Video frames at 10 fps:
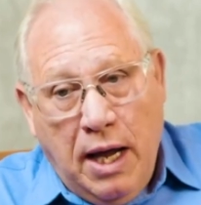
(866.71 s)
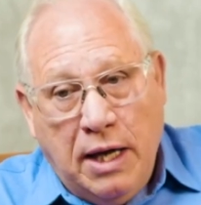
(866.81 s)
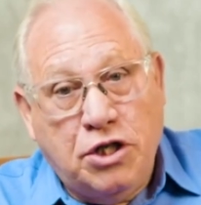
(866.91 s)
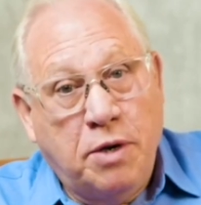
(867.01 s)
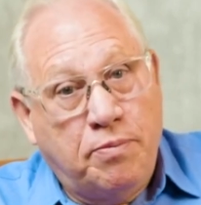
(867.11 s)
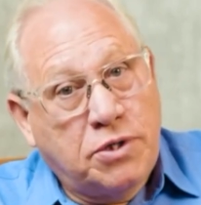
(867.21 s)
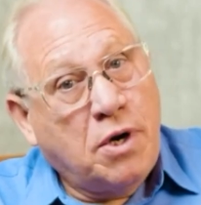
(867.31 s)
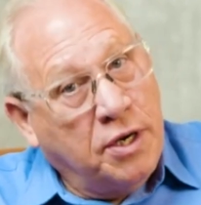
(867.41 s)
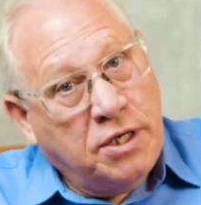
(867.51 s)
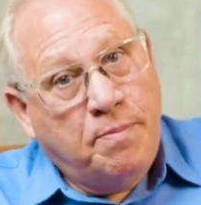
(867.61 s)
And she
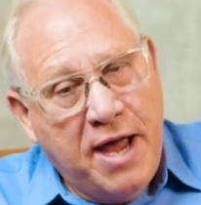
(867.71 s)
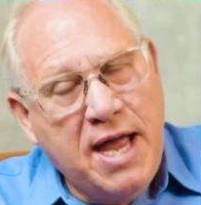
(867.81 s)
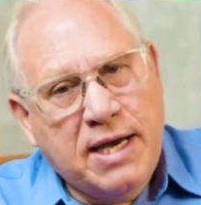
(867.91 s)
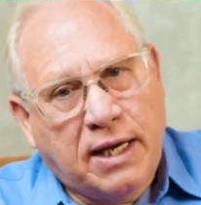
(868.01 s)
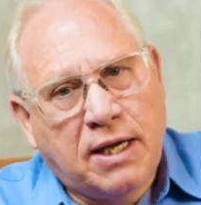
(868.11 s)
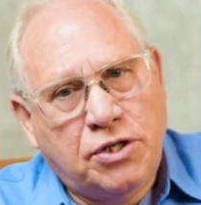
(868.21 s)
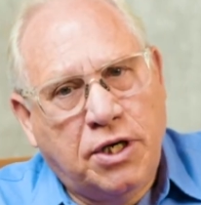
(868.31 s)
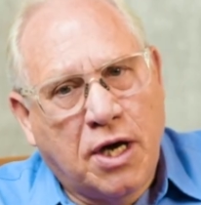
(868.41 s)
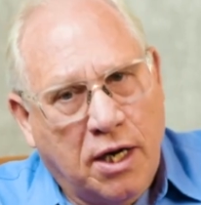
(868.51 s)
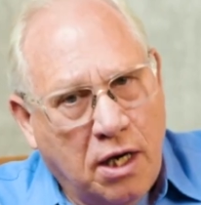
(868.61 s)
started to panic, and
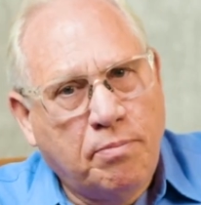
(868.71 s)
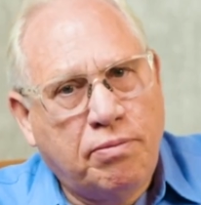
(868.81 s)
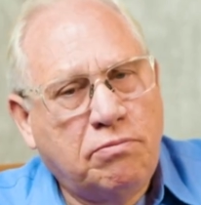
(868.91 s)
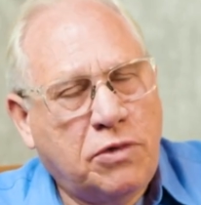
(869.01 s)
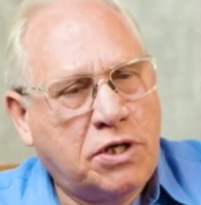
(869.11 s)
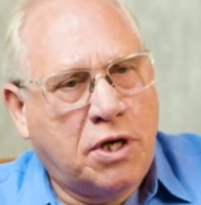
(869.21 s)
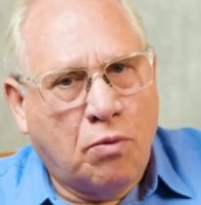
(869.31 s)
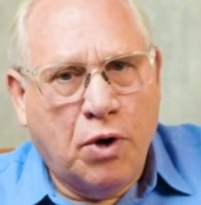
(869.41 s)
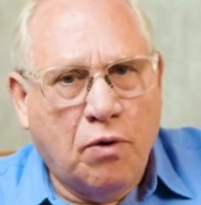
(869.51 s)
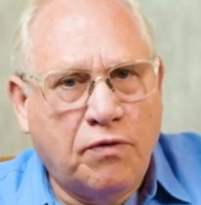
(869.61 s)
she got up, and she
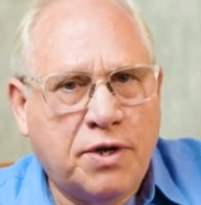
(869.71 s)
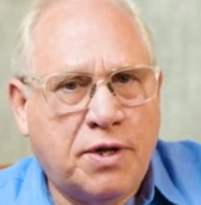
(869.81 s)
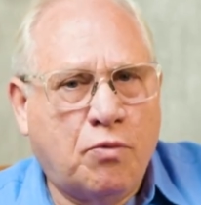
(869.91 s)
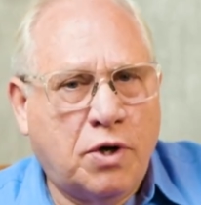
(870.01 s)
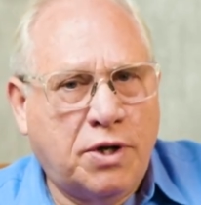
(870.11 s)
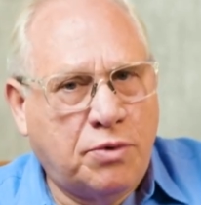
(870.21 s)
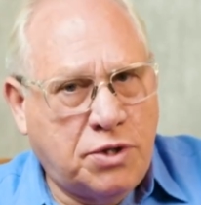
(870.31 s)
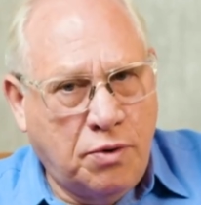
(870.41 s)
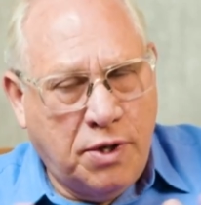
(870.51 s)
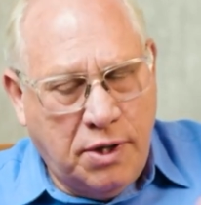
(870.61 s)
went over to the one that
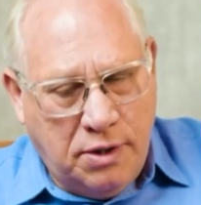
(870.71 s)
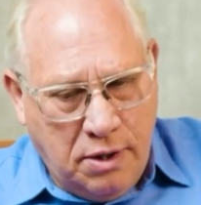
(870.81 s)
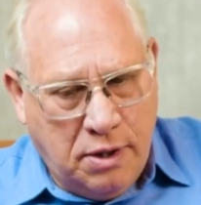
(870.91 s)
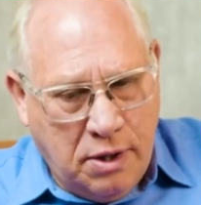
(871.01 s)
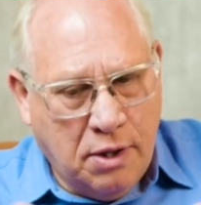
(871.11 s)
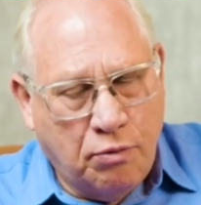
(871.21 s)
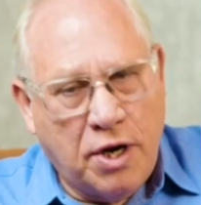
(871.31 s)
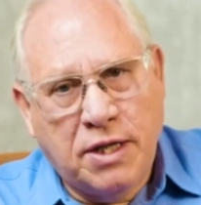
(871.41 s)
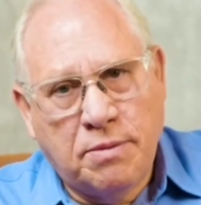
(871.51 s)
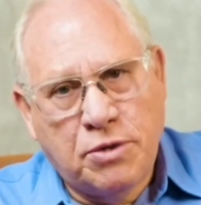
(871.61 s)
was
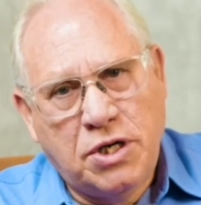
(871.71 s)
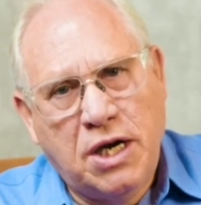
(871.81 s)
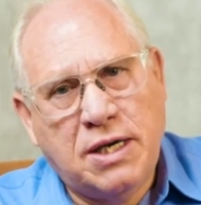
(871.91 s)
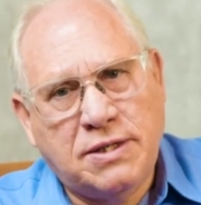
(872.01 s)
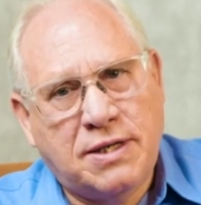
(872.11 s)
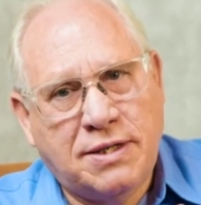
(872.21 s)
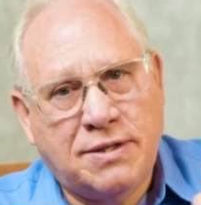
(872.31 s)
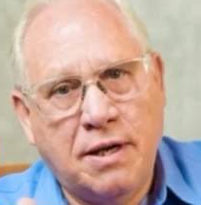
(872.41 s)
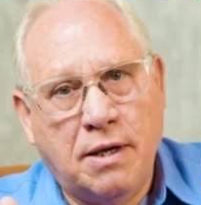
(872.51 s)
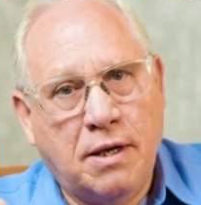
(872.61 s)
running the machine and says,